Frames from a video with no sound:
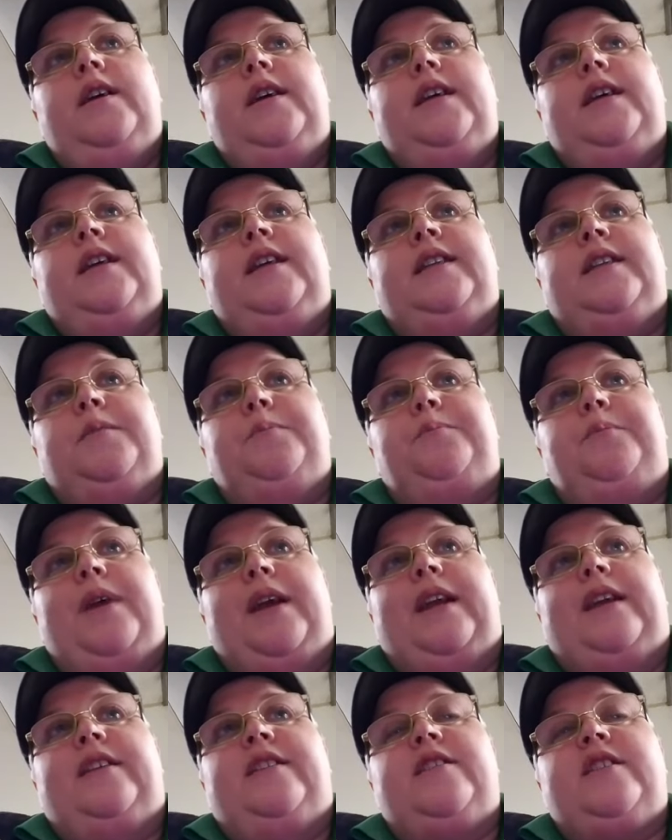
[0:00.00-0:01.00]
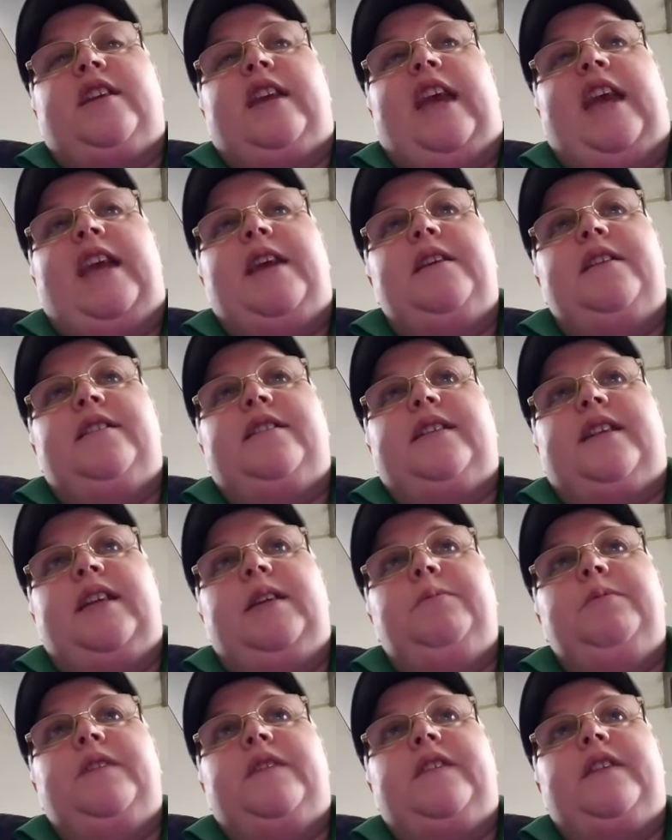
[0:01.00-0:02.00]
in the big
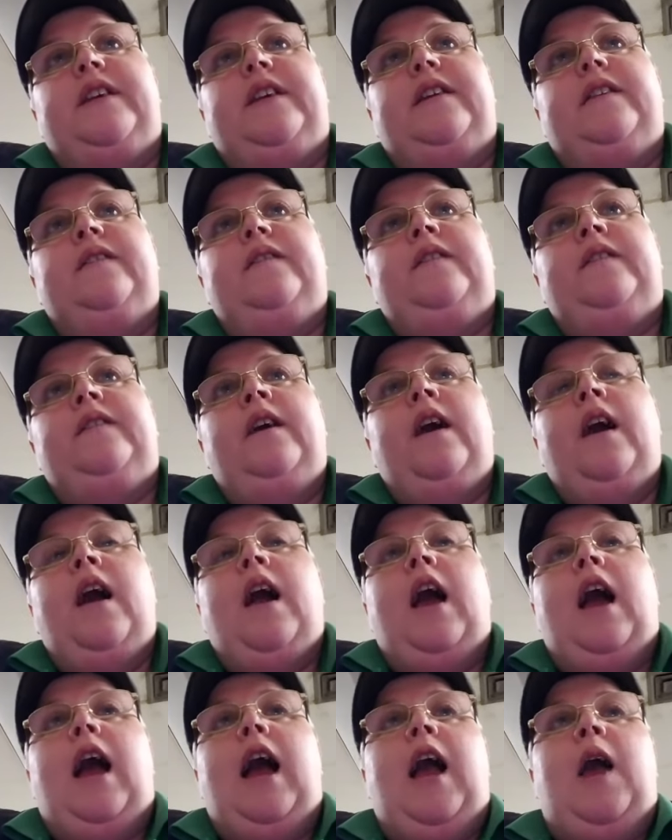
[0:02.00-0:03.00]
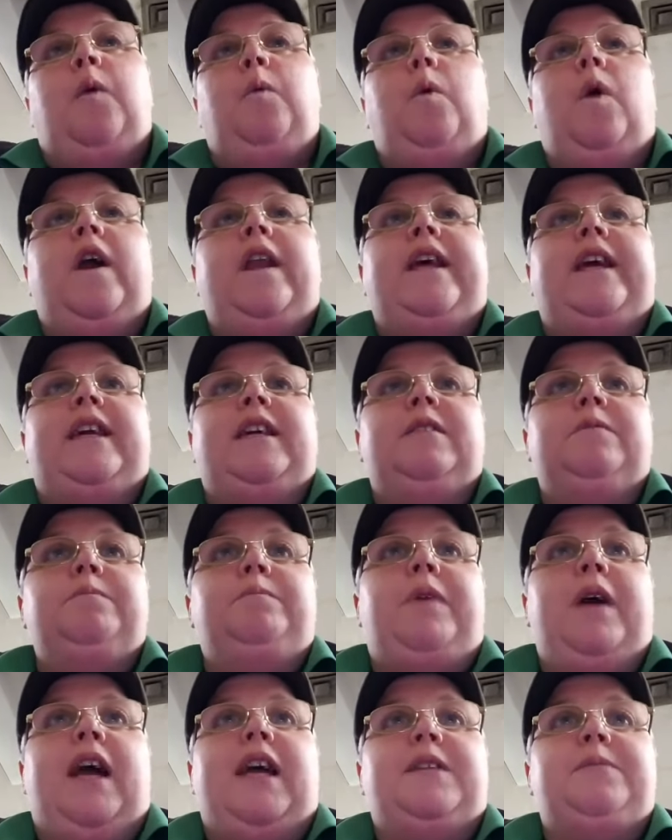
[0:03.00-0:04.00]
scheme of things, I want to impact